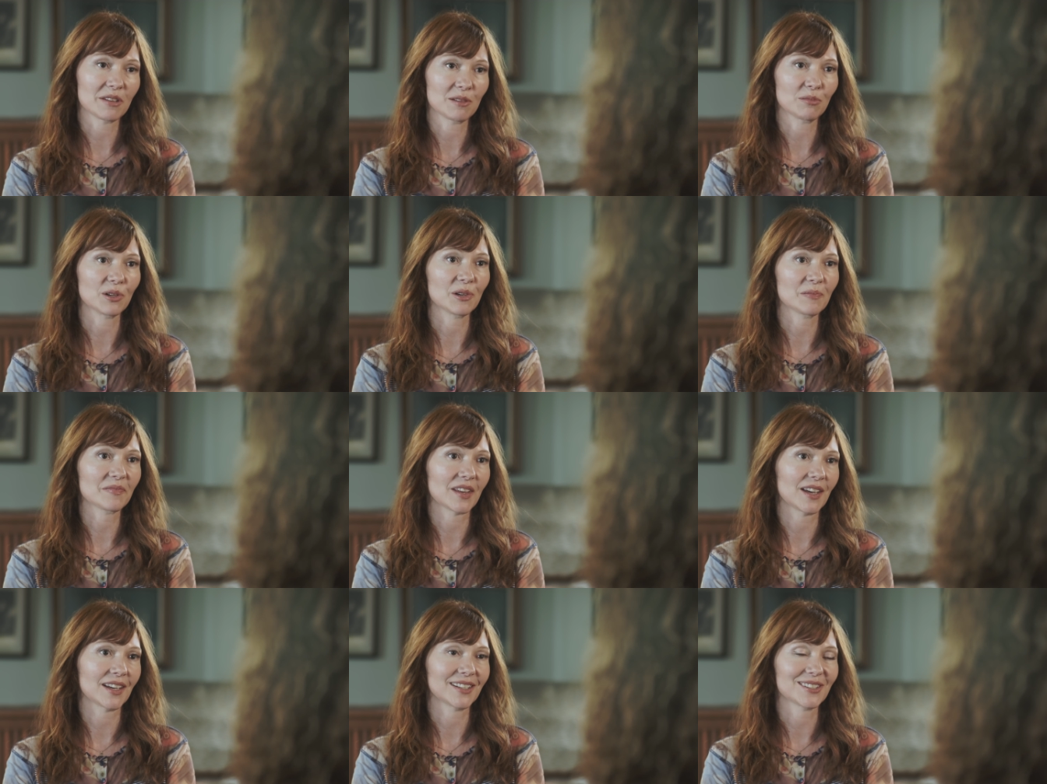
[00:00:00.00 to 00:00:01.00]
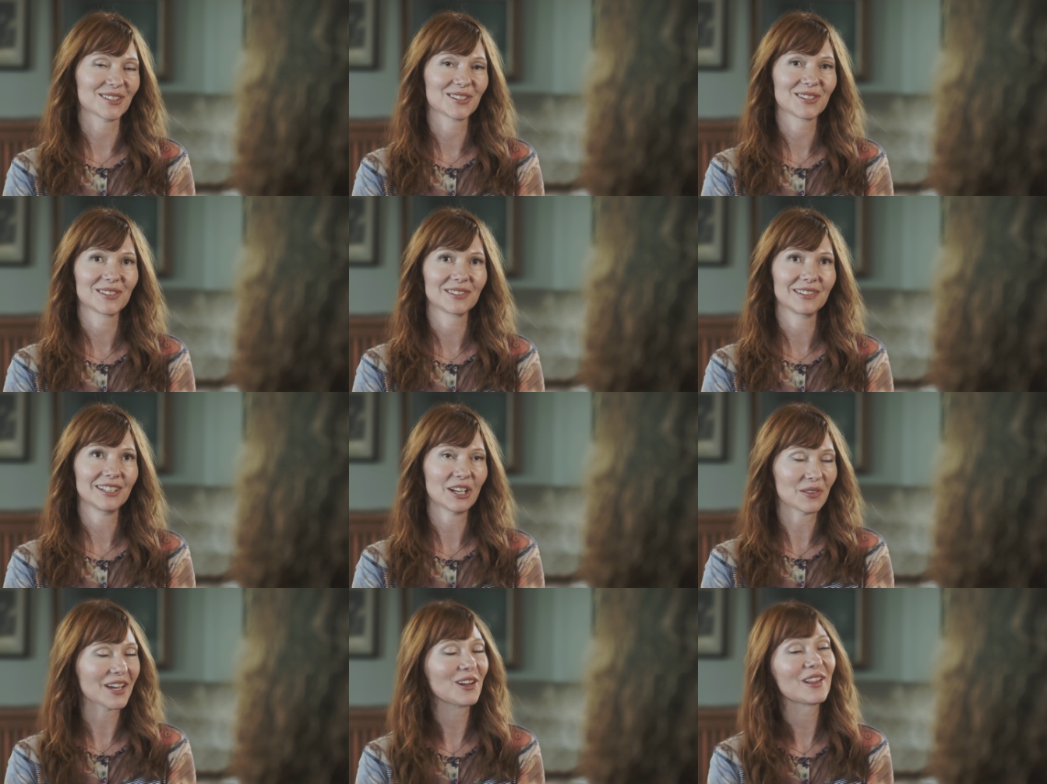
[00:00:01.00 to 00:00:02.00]
people, and you know
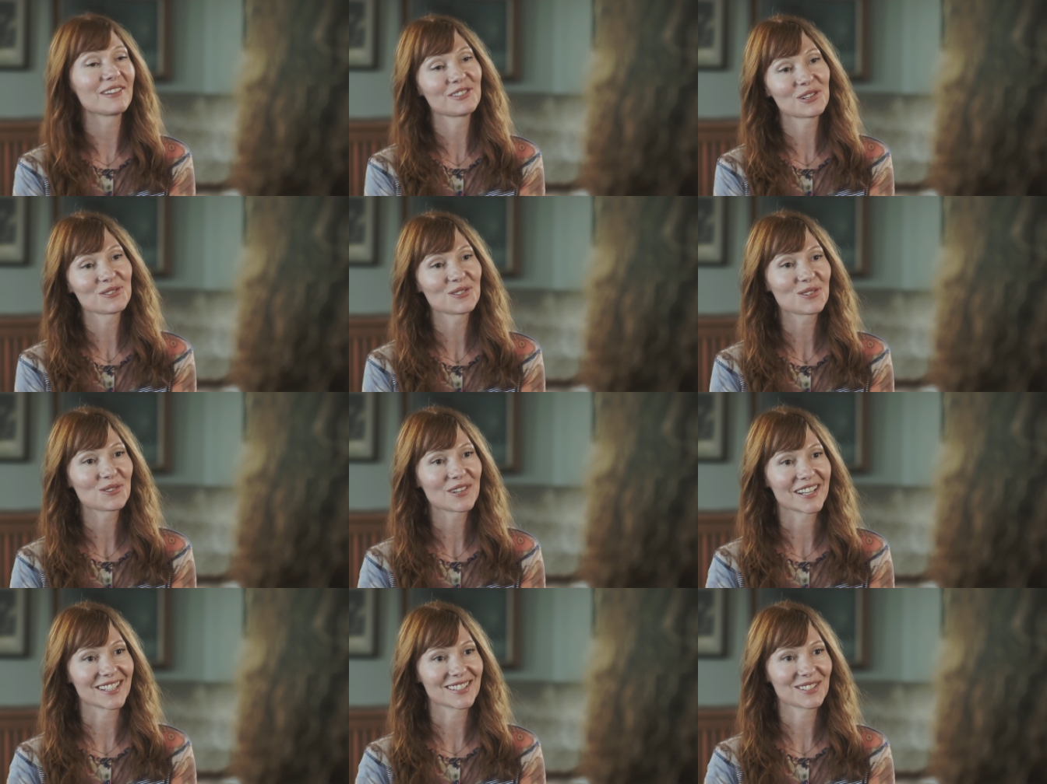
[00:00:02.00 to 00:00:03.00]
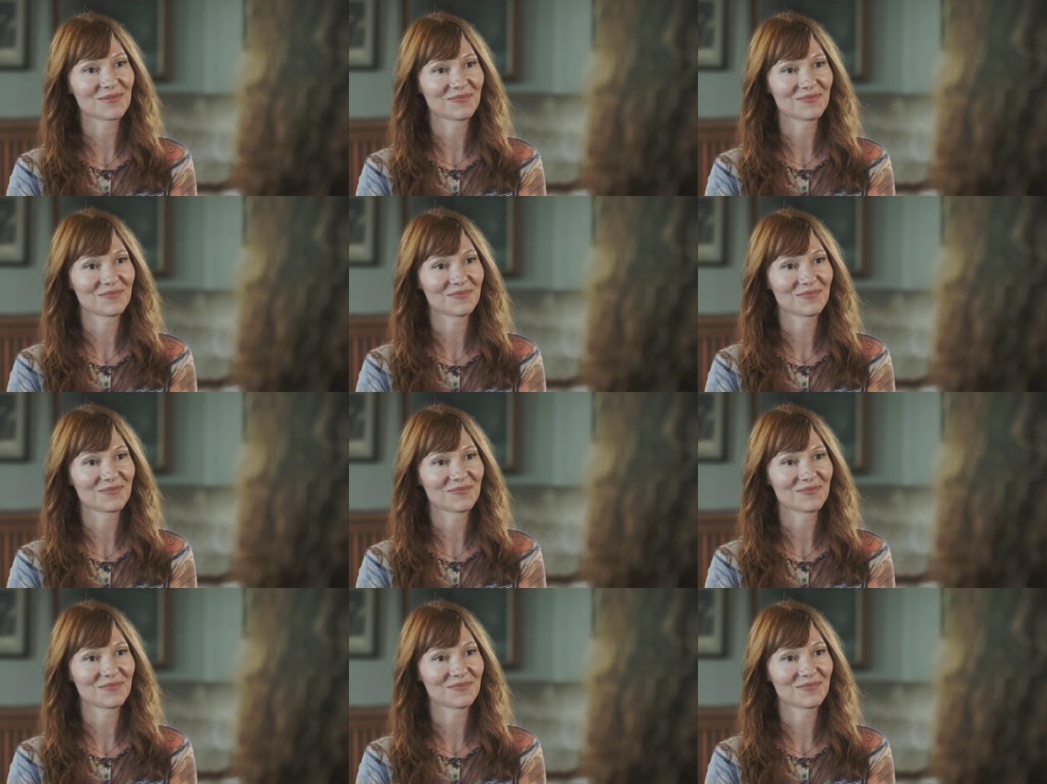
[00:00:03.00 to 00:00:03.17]
they all have their own stories.